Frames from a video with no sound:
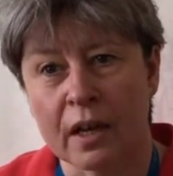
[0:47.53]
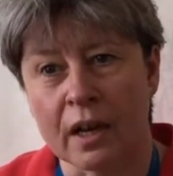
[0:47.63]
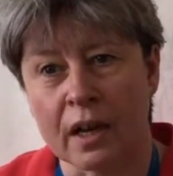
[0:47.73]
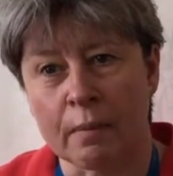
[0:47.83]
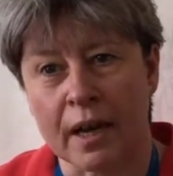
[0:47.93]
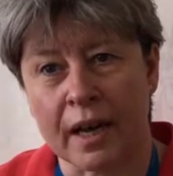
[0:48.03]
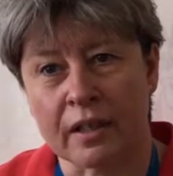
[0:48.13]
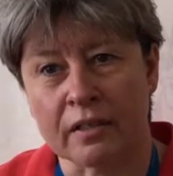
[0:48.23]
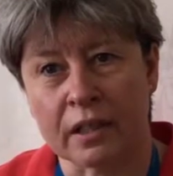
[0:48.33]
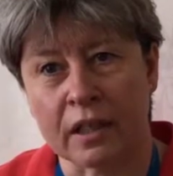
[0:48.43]

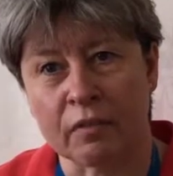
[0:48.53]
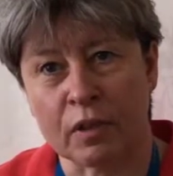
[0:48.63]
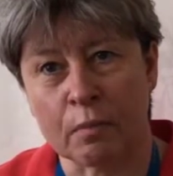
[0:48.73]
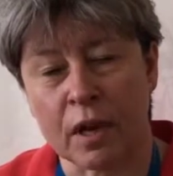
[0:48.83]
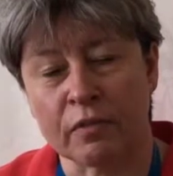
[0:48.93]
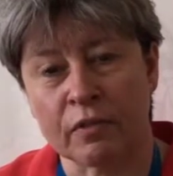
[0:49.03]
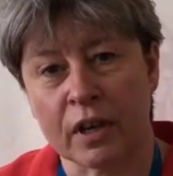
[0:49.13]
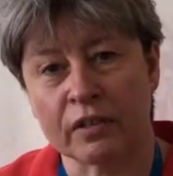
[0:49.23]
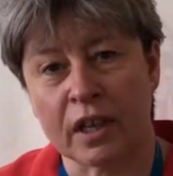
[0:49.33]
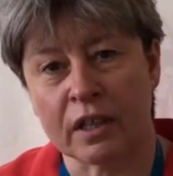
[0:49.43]
and give them
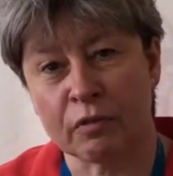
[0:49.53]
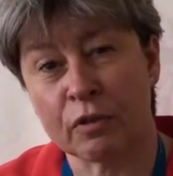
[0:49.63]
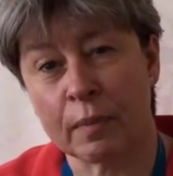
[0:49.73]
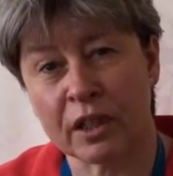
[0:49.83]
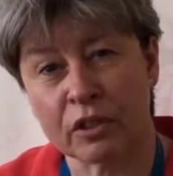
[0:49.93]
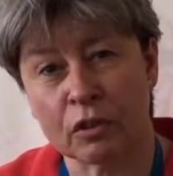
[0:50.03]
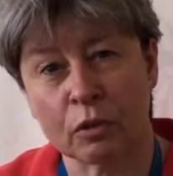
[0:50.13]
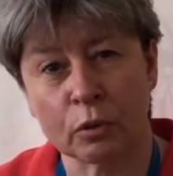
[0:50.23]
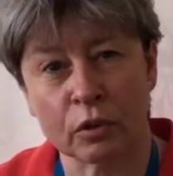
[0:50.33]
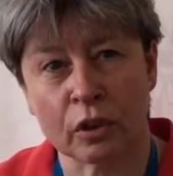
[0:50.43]
advice and information,
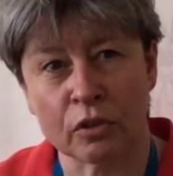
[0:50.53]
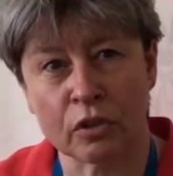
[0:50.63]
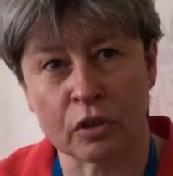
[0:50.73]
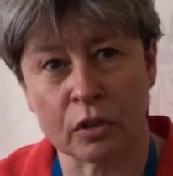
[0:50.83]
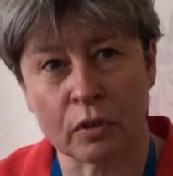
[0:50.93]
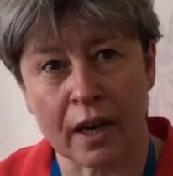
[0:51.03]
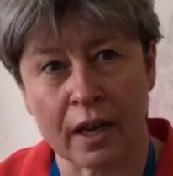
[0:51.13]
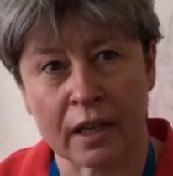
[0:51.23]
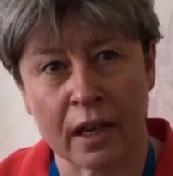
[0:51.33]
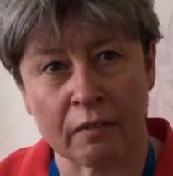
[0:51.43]
and also to
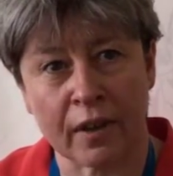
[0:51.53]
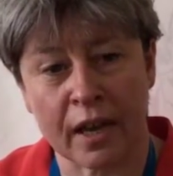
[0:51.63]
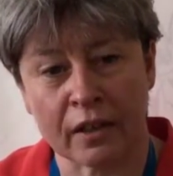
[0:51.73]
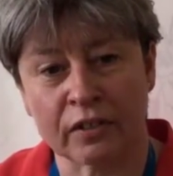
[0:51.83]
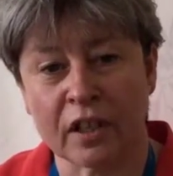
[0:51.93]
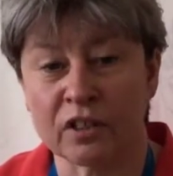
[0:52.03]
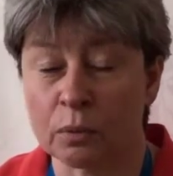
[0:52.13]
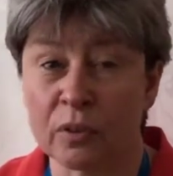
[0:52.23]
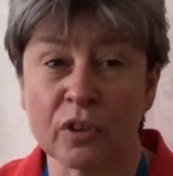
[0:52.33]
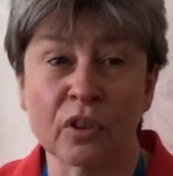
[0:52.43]
give access to other